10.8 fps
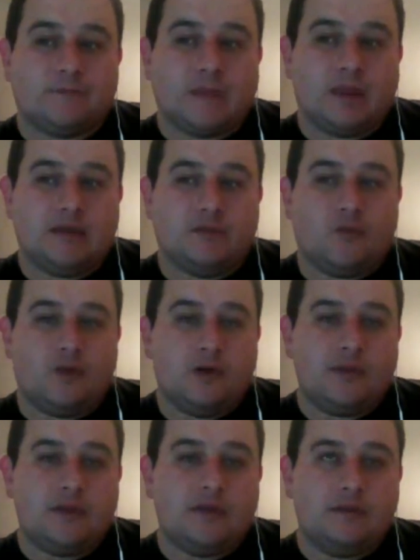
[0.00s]
It
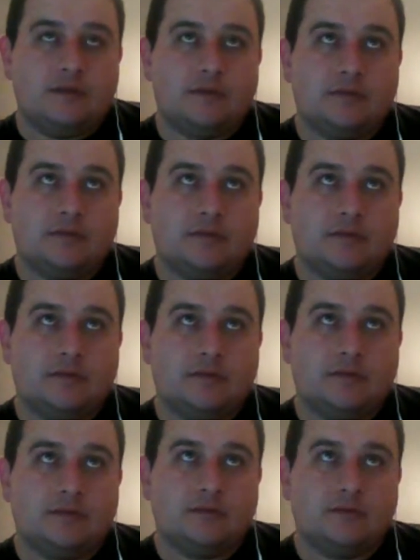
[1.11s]
really,
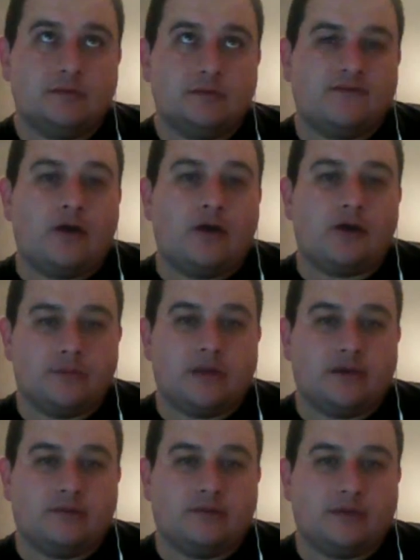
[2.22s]
like a failure,
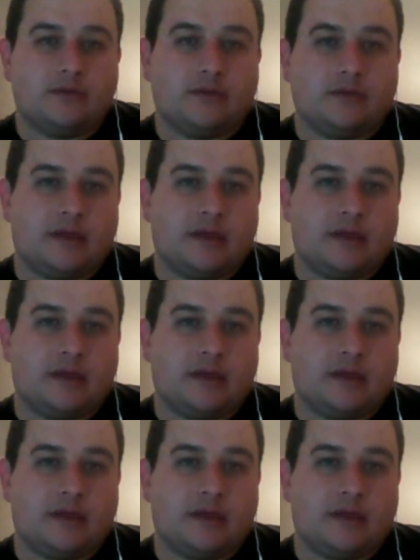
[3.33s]
basically.